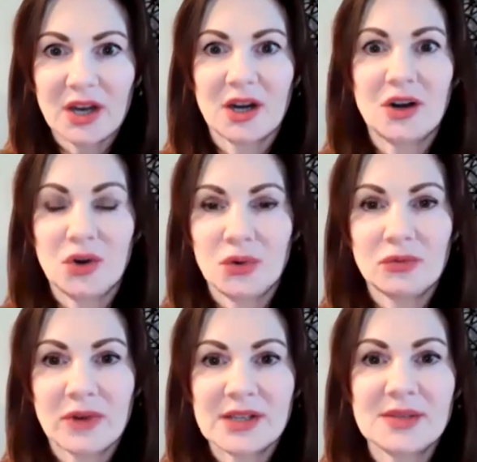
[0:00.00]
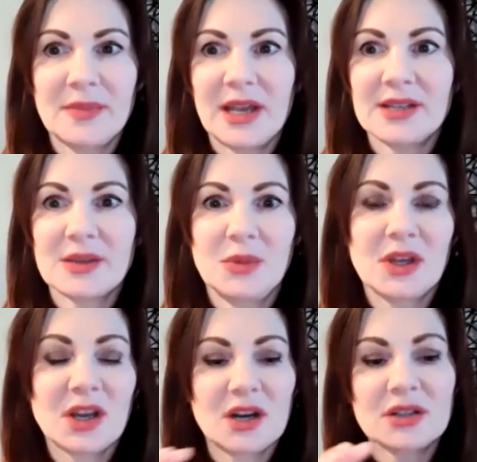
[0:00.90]
at our own resumes and we
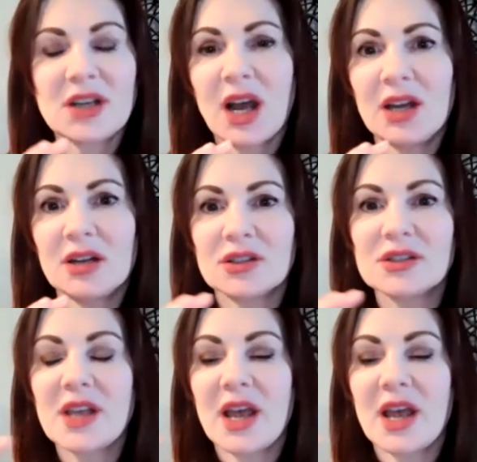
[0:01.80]
look at our titles